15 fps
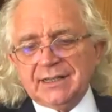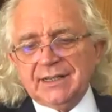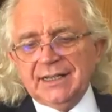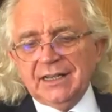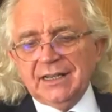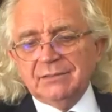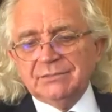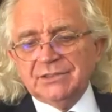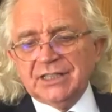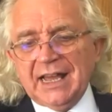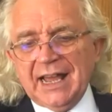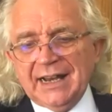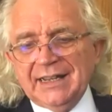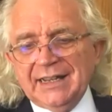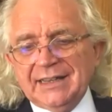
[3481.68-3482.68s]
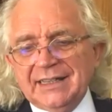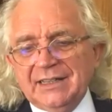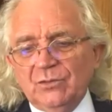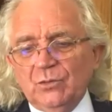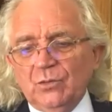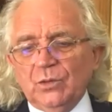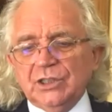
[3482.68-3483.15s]
signing up to
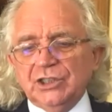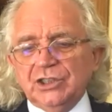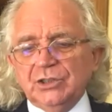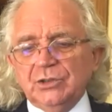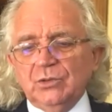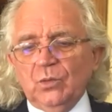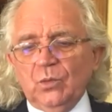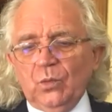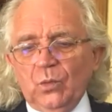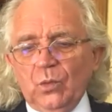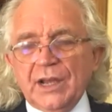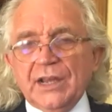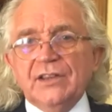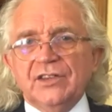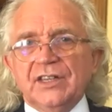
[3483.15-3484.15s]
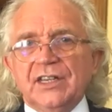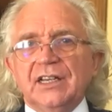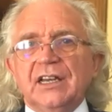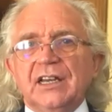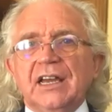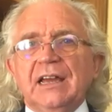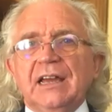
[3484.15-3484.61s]
anything which we
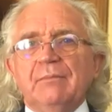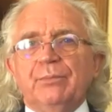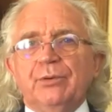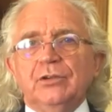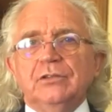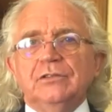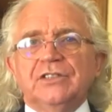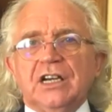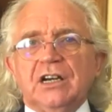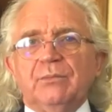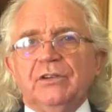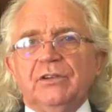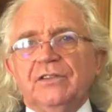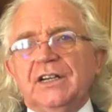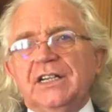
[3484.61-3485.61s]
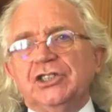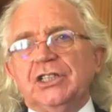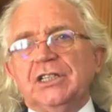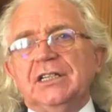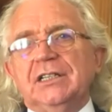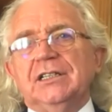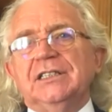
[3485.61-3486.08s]
think improves our
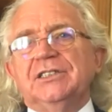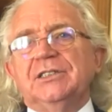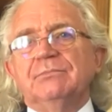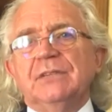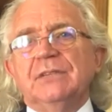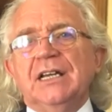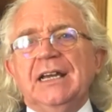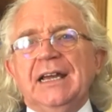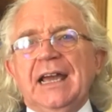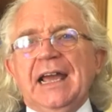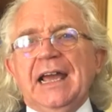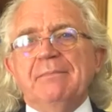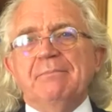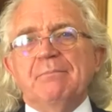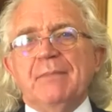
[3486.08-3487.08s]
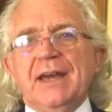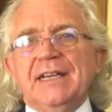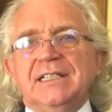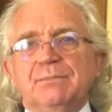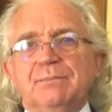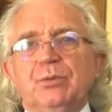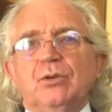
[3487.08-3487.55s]
professionalism. It
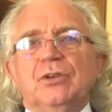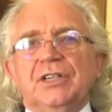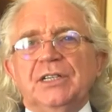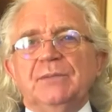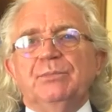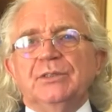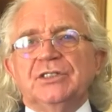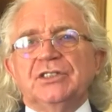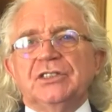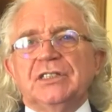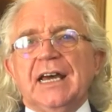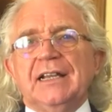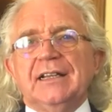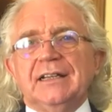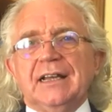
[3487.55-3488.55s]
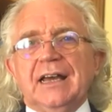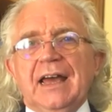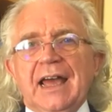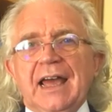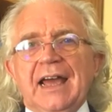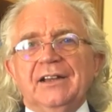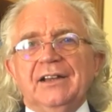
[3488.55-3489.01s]
makes bookkeepers stand
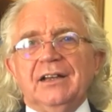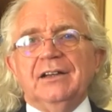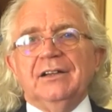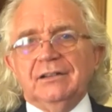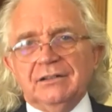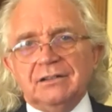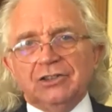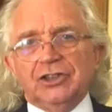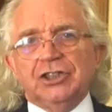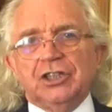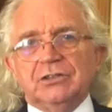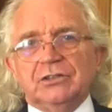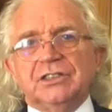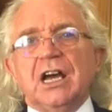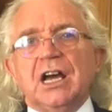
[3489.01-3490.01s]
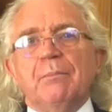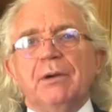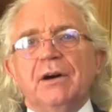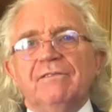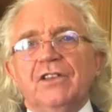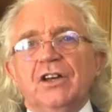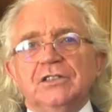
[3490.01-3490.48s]
ahead and shoulders
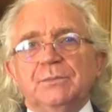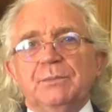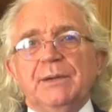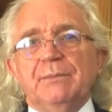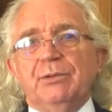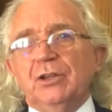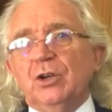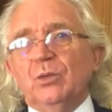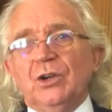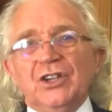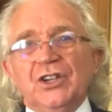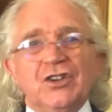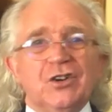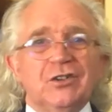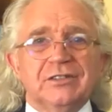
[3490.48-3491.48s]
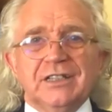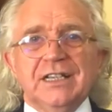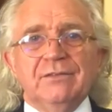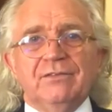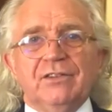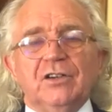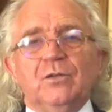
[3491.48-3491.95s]
above those people who are not
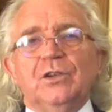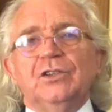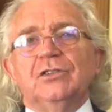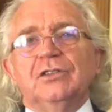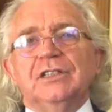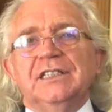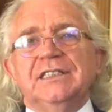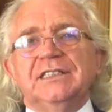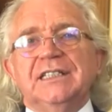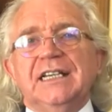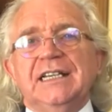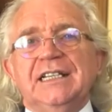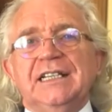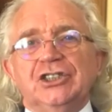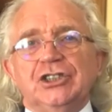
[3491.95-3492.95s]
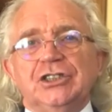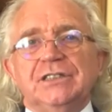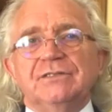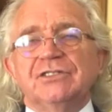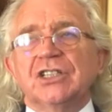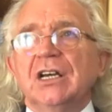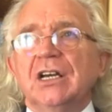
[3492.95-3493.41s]
involved with all these
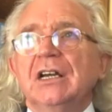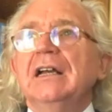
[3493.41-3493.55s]
initiatives.